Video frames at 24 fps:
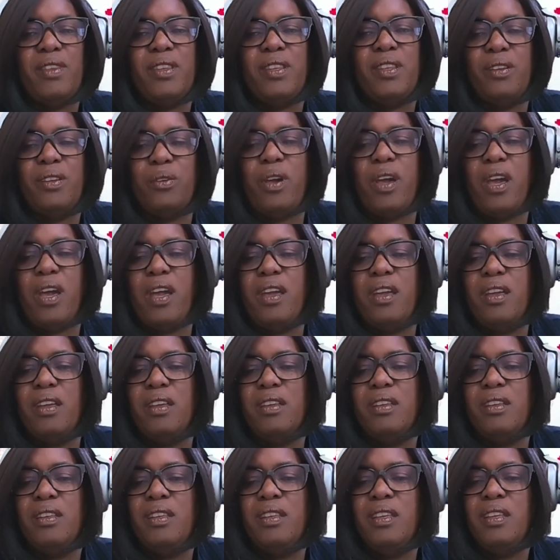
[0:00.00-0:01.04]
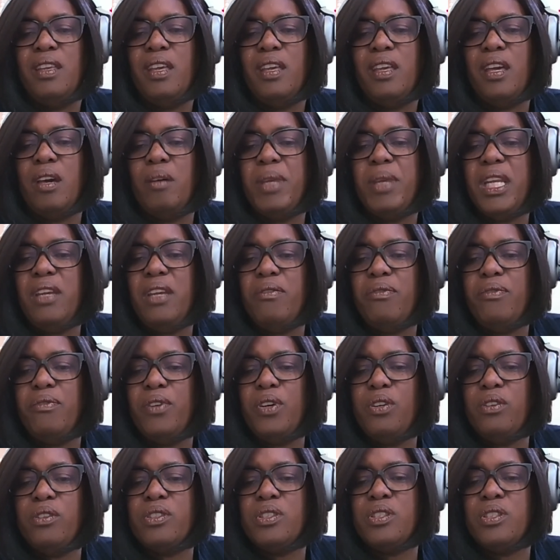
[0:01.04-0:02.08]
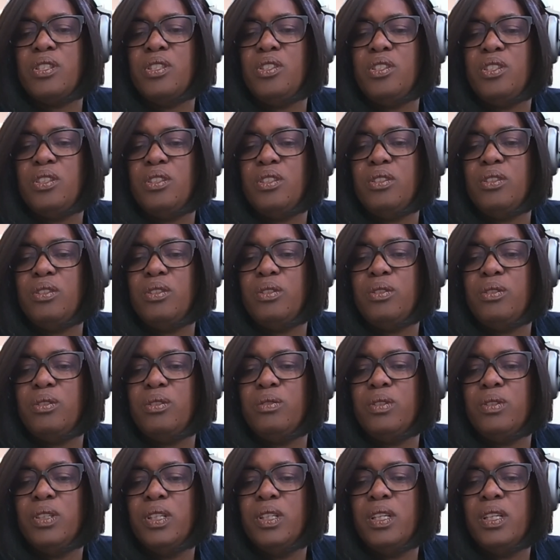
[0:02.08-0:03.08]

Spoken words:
Okay. How many folks do,